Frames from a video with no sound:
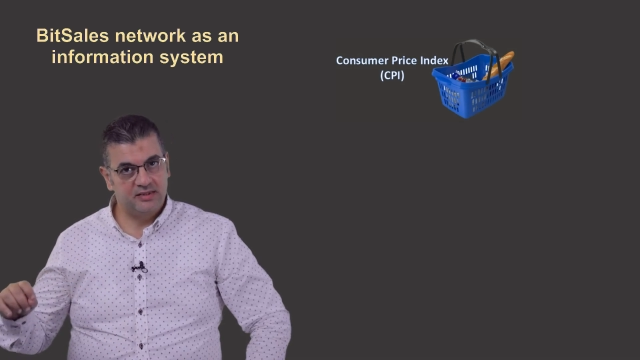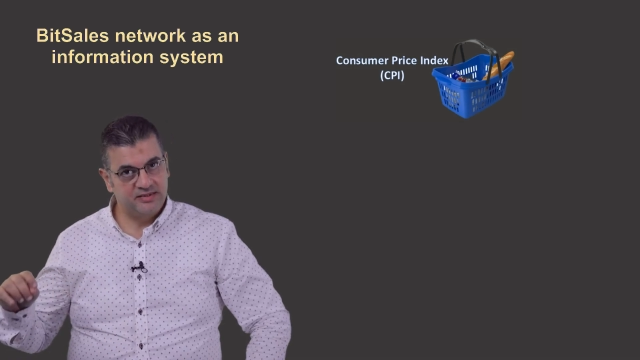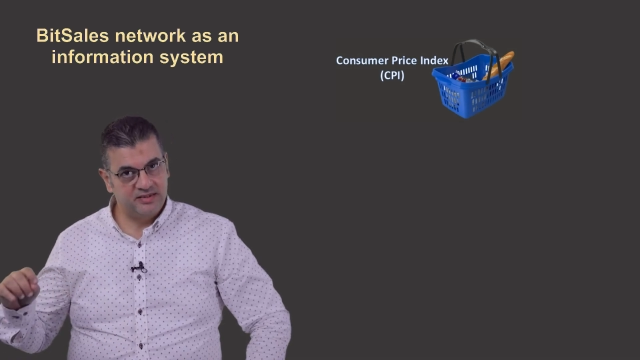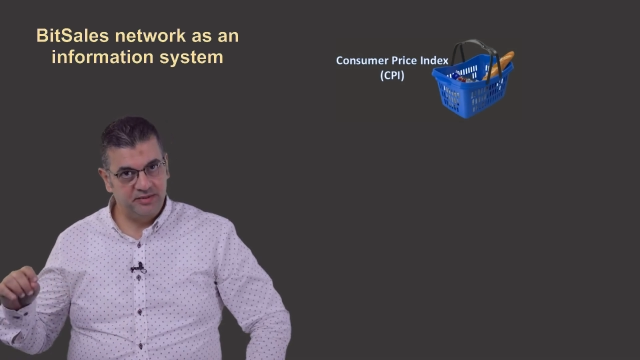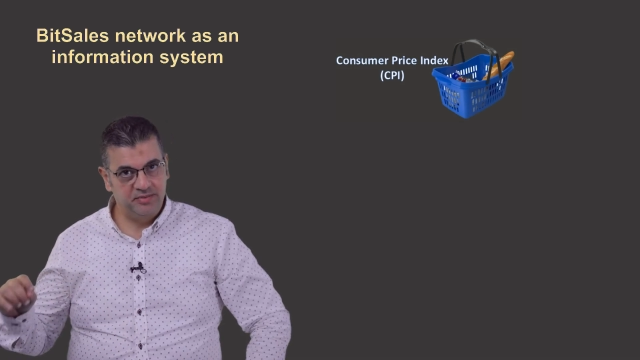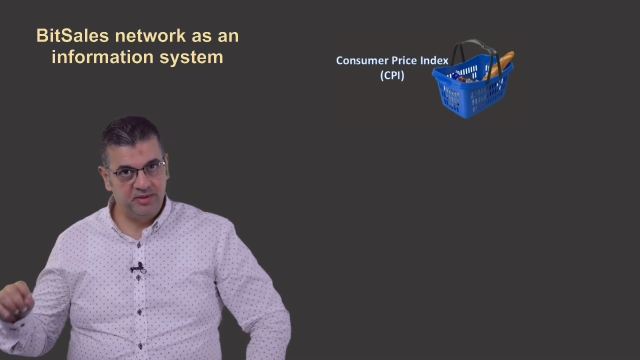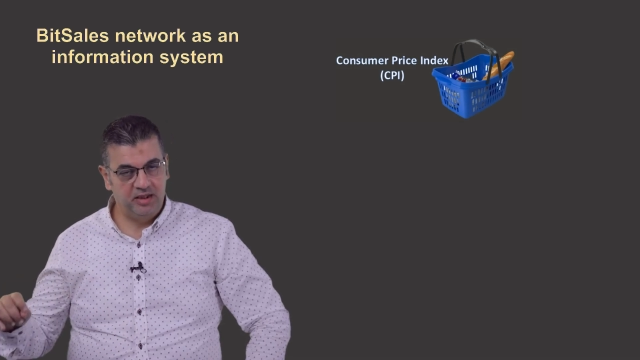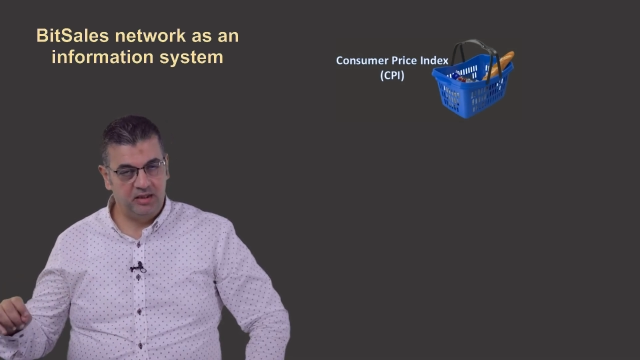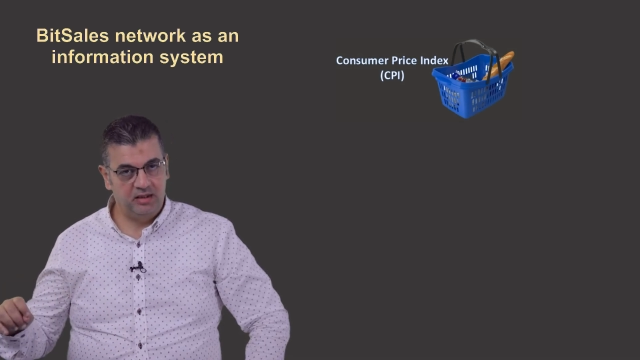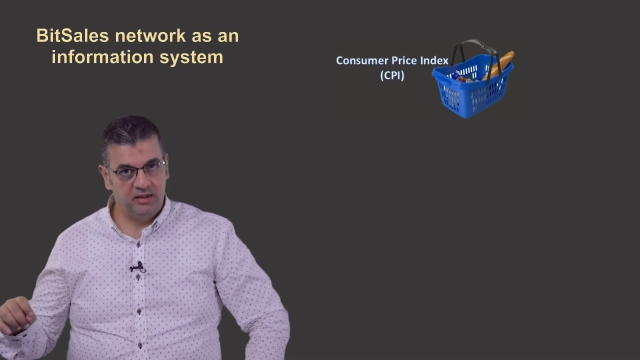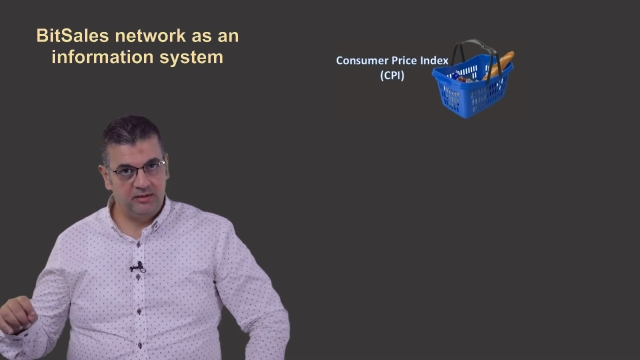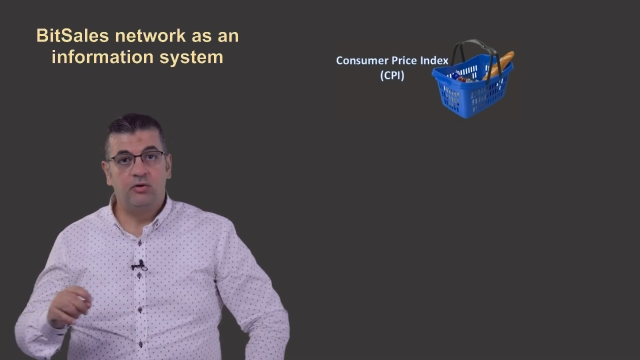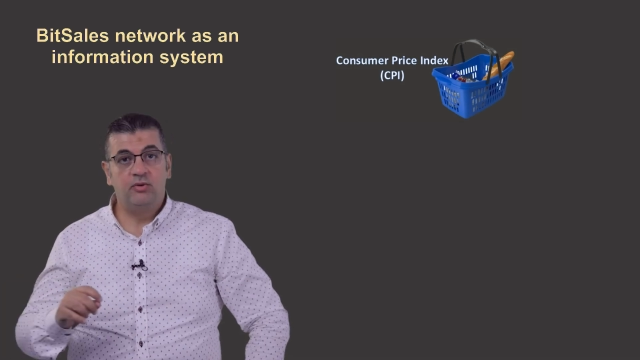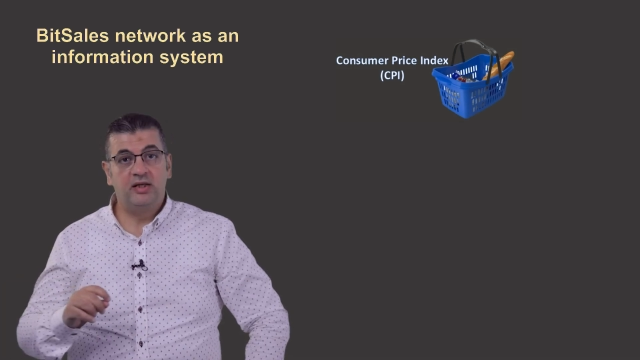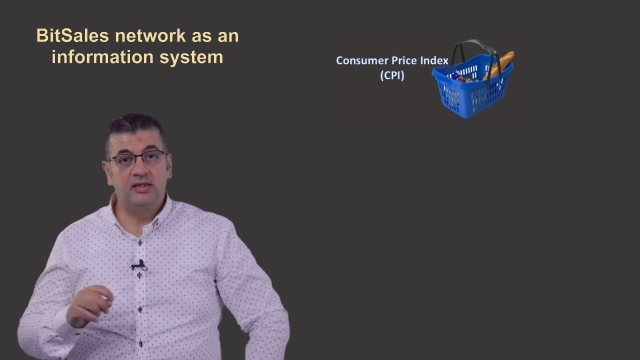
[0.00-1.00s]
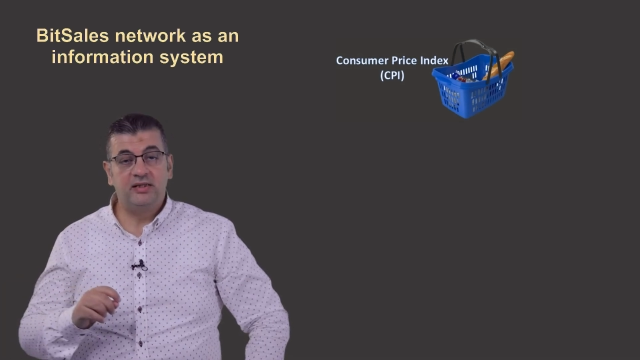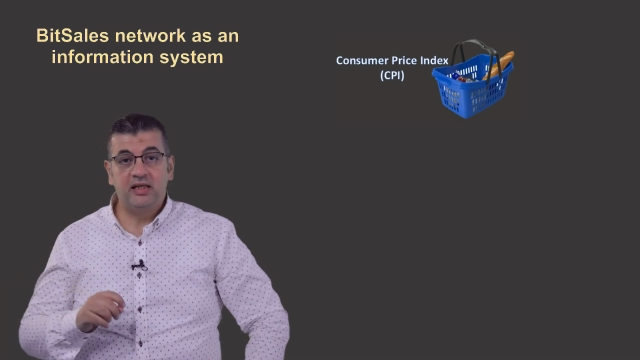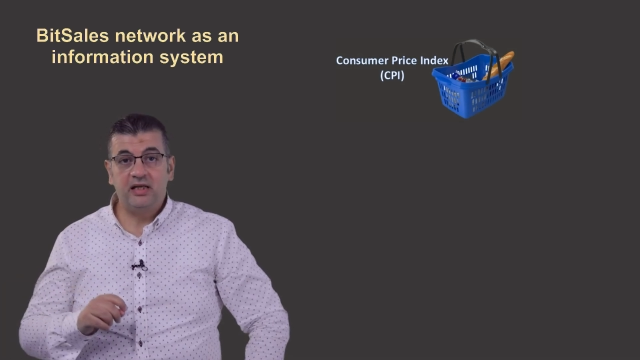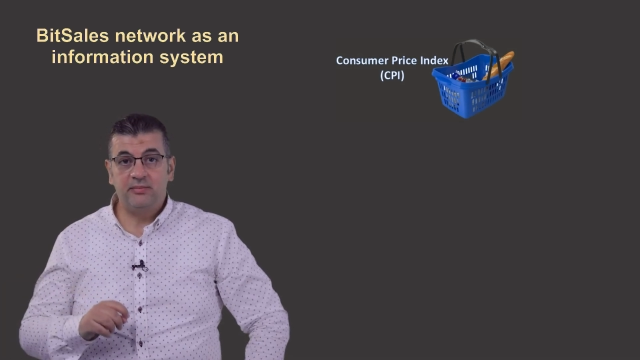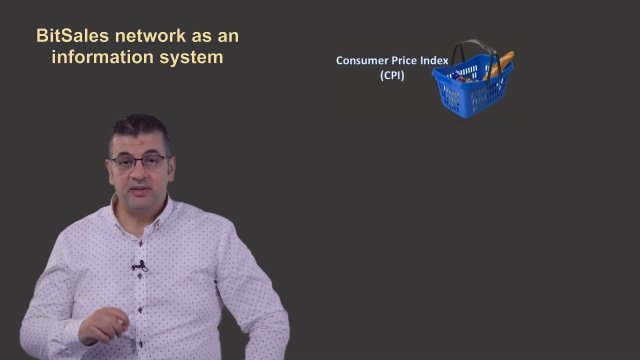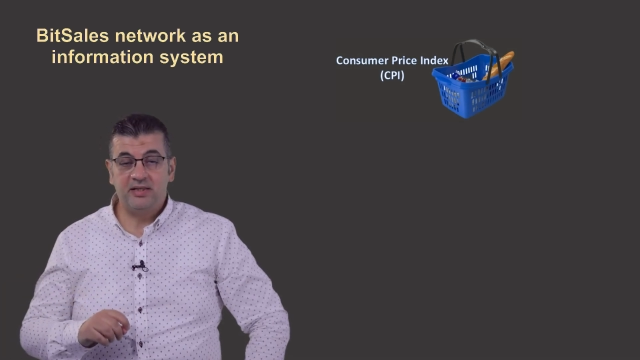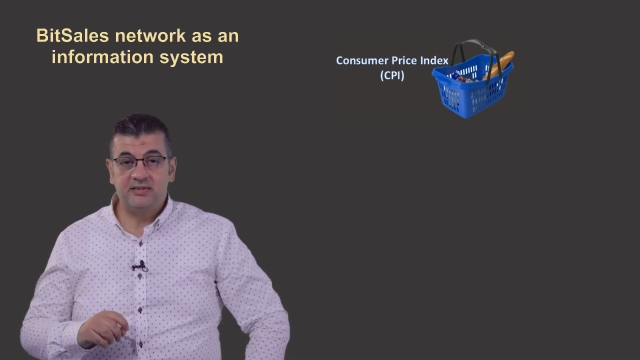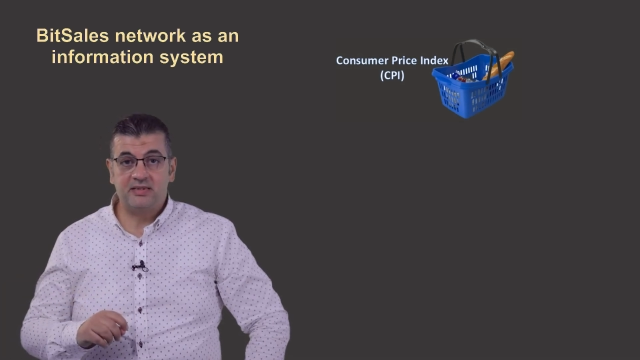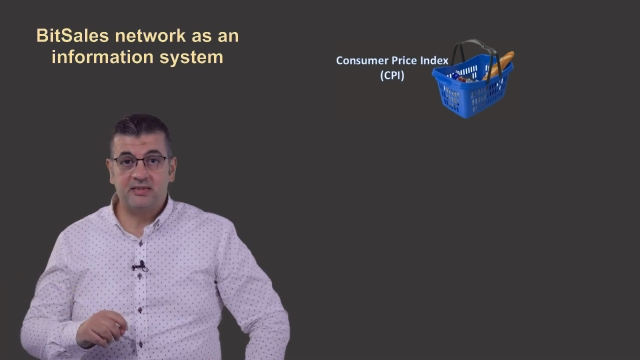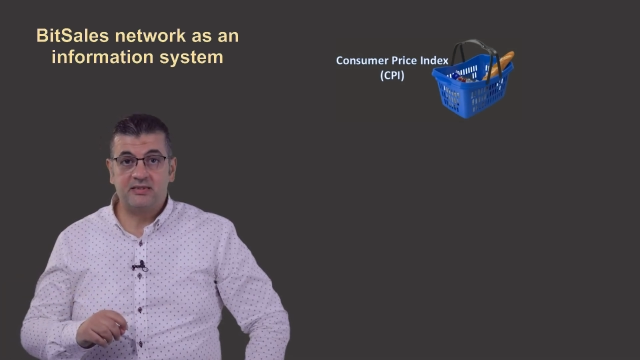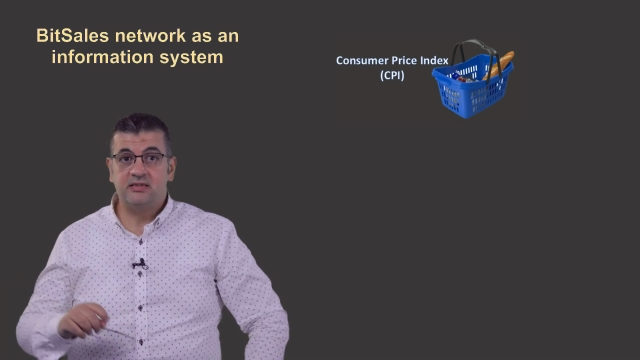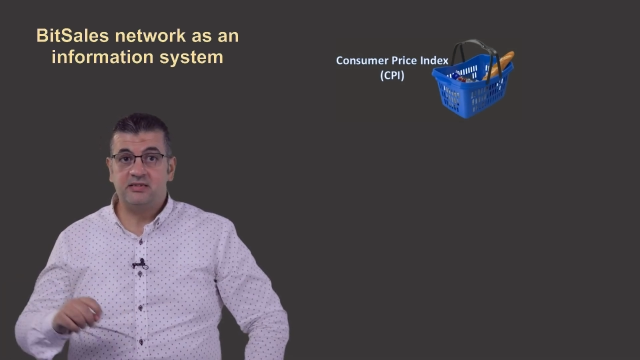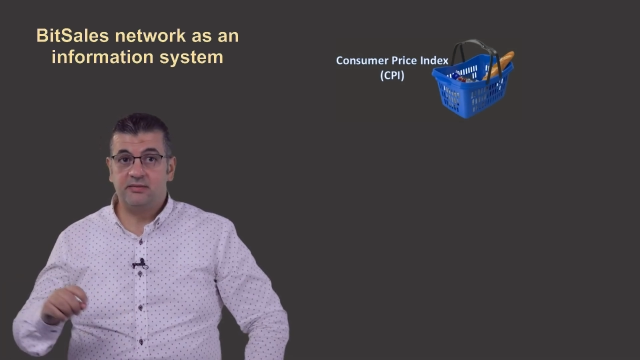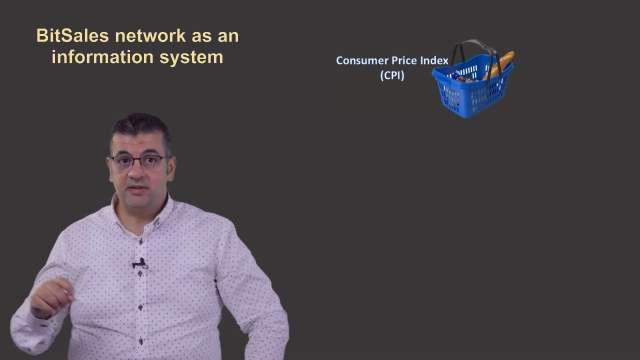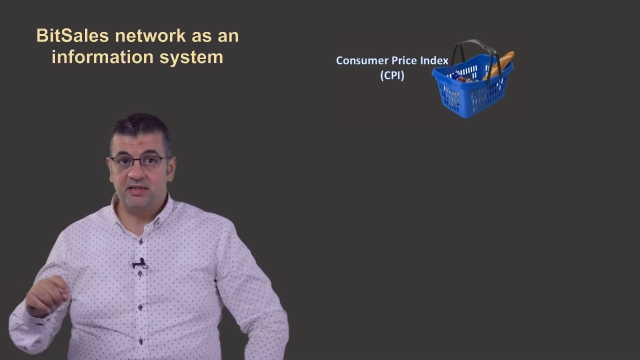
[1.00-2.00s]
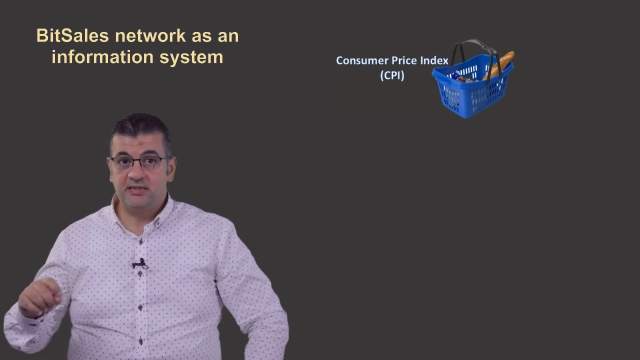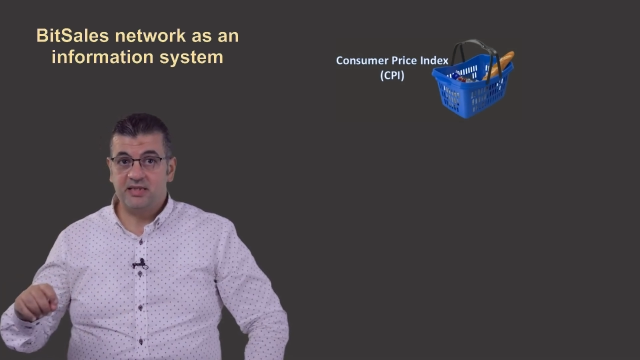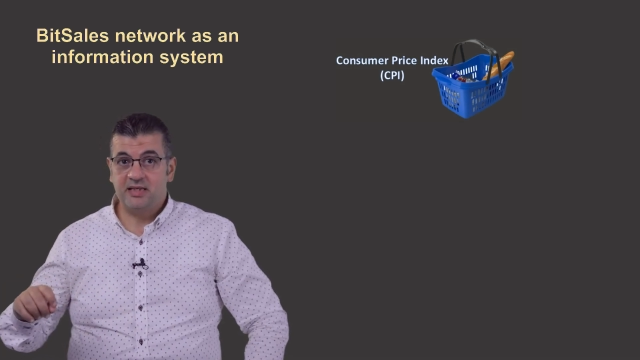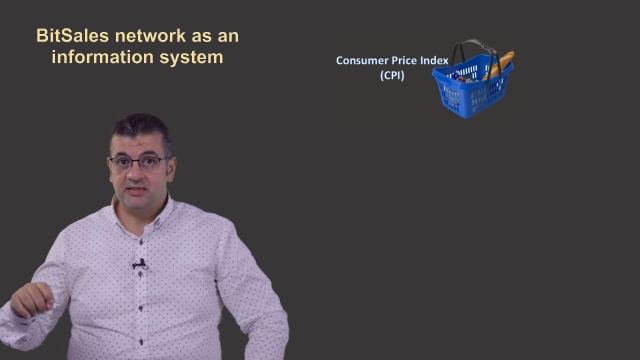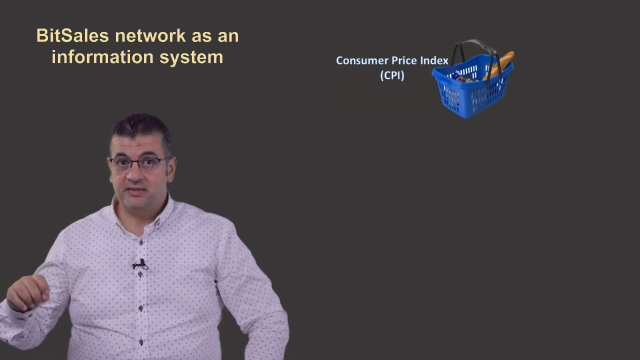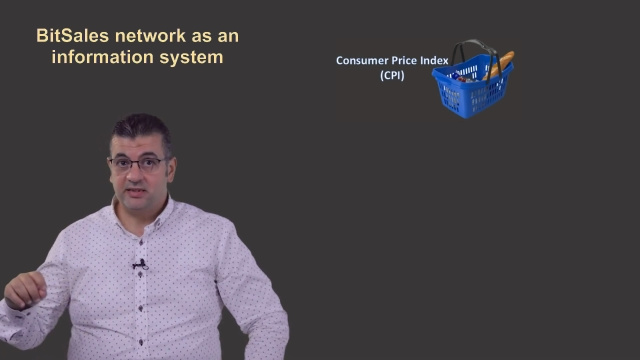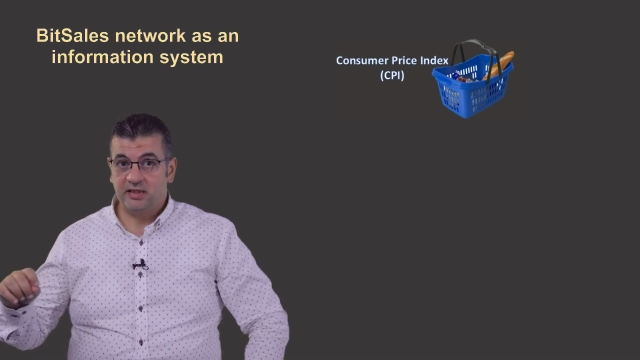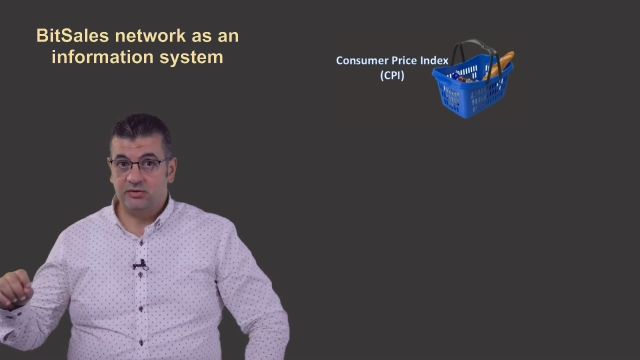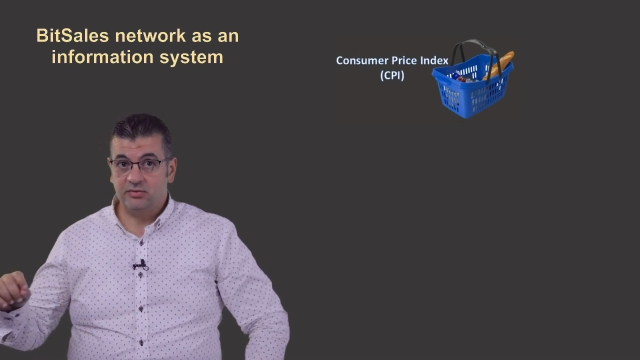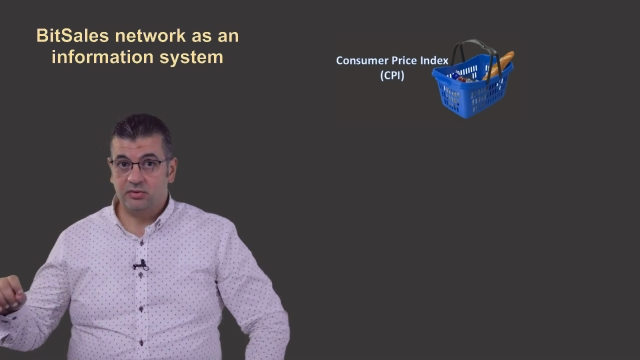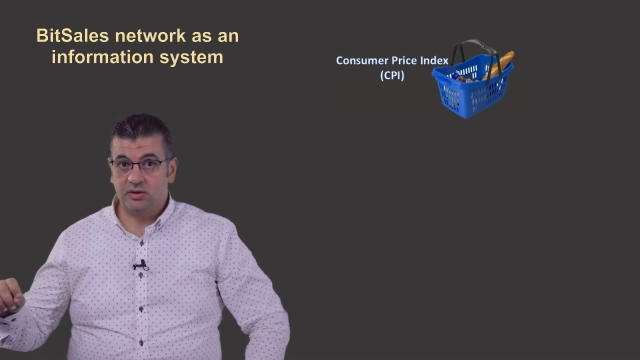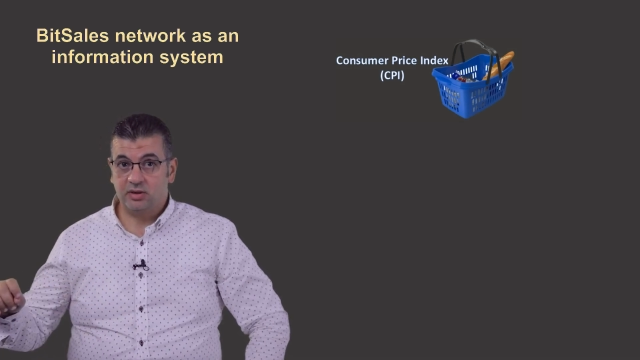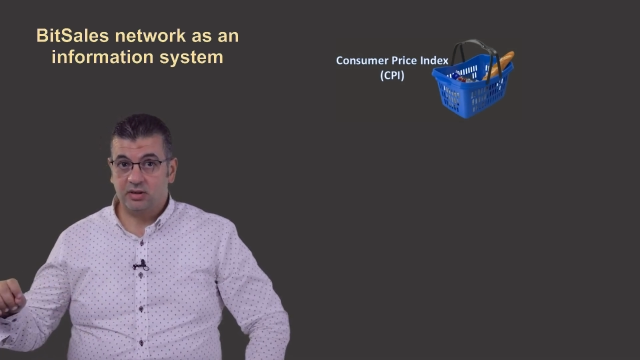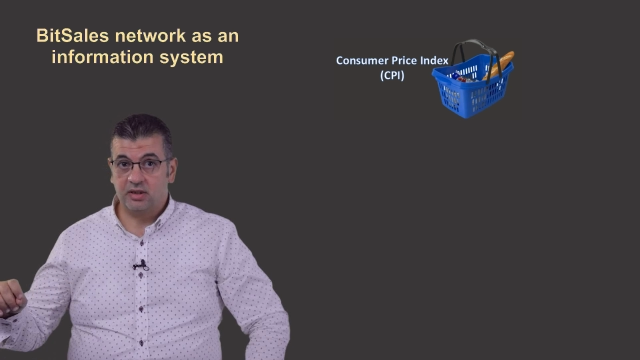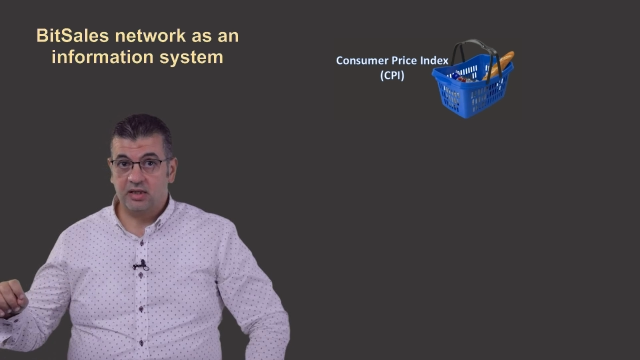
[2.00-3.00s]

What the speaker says: CPI. On a daily basis, the BitSales network